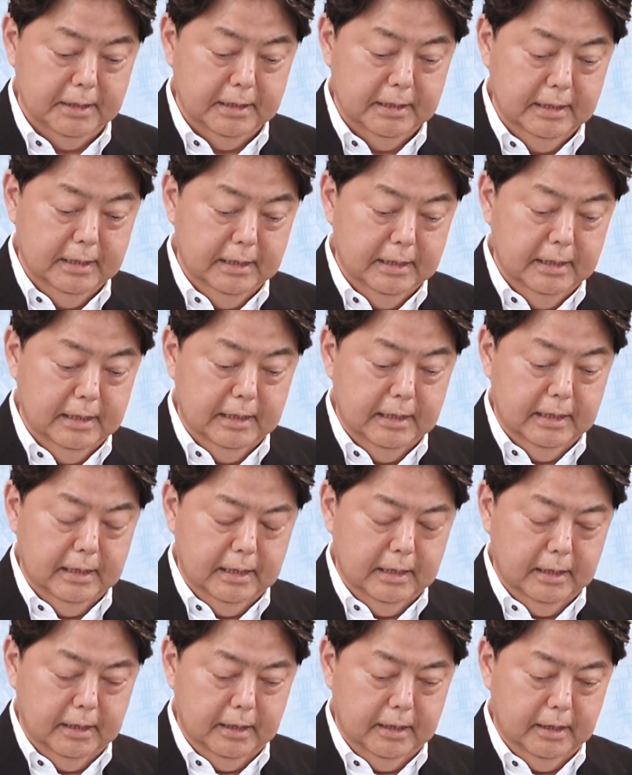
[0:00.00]
in terms
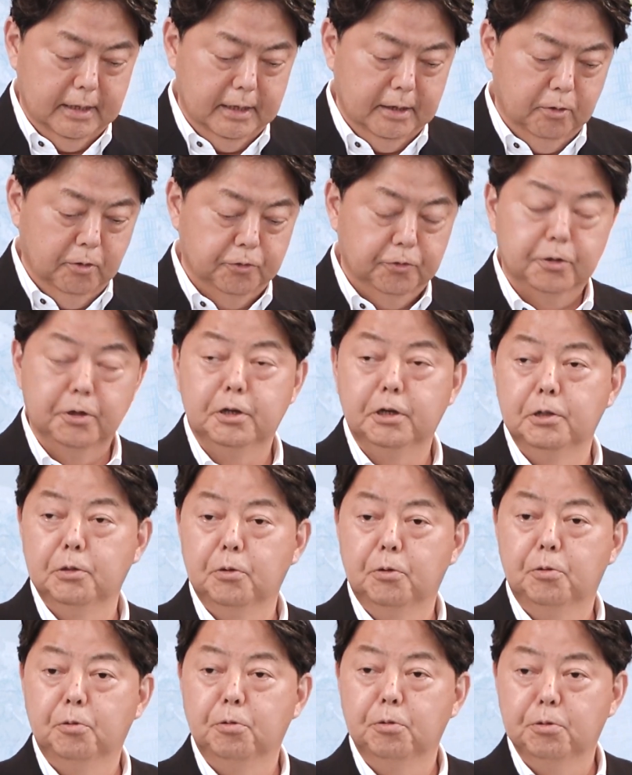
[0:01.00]
of improving
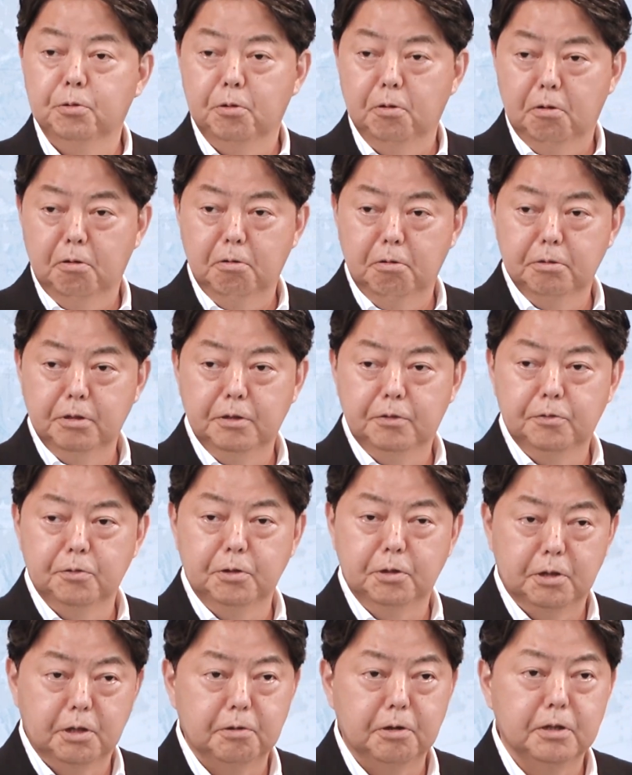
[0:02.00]
relations between Japan and
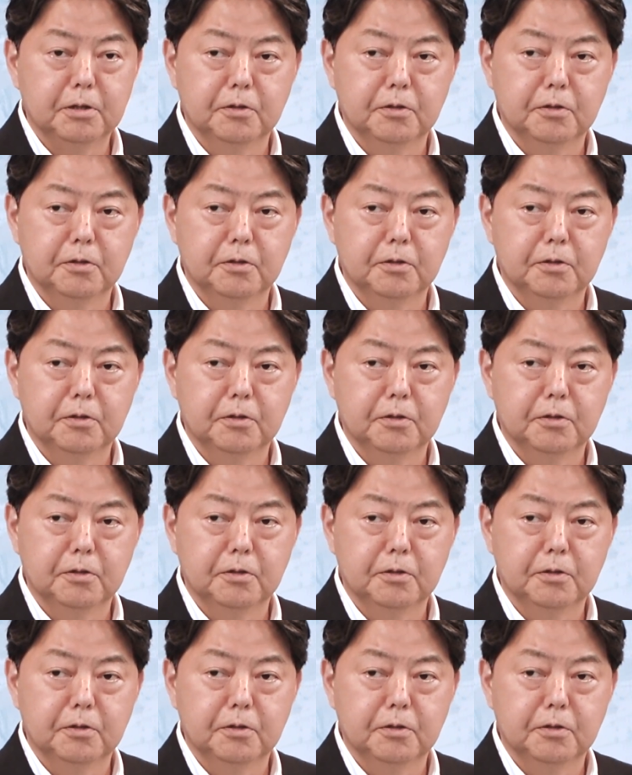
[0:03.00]
ROK?